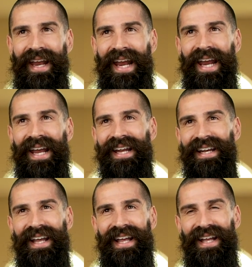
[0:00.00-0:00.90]

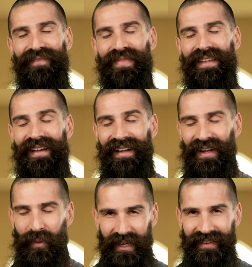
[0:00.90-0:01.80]
And
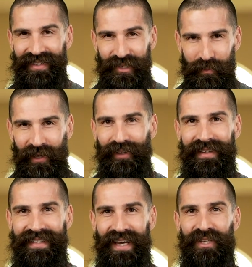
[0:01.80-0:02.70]
I mean, this is purely
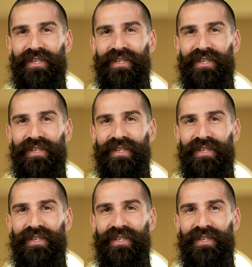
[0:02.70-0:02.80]
a test.